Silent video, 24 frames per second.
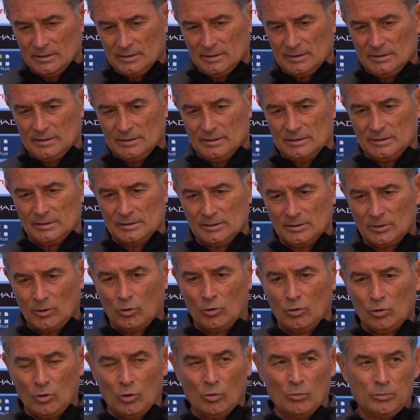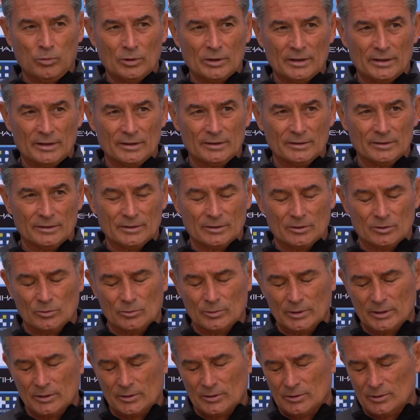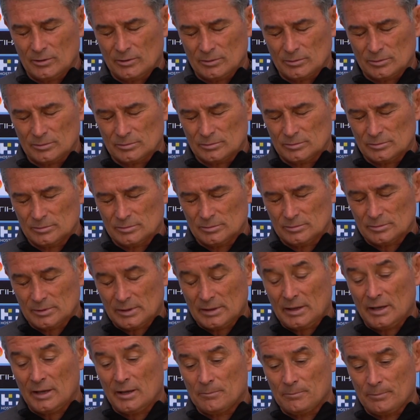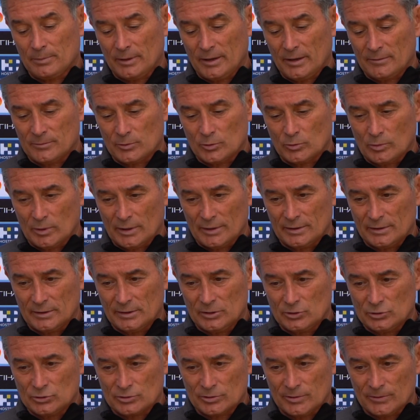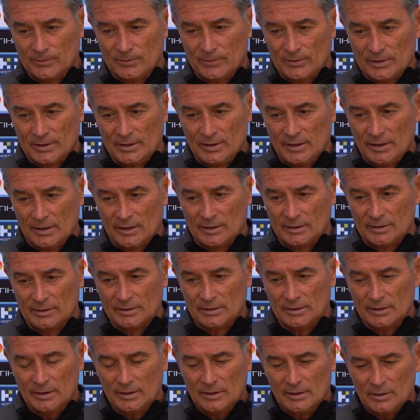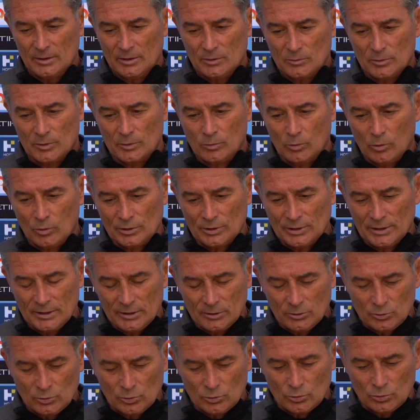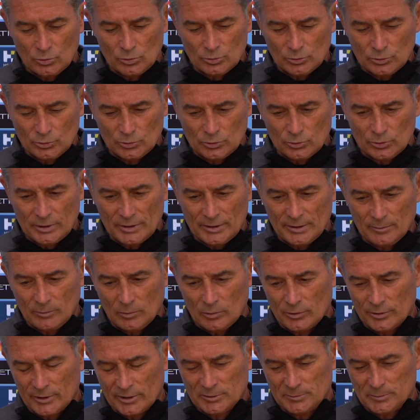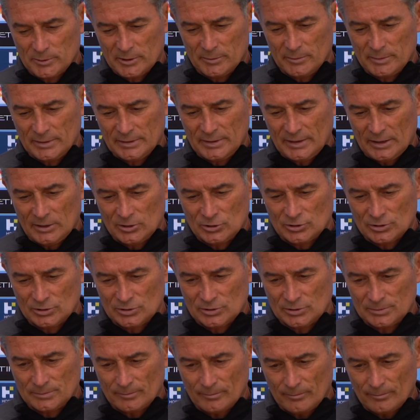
Hopefully, we're going to keep everyone injury free, and we won't need to do any more experimentations.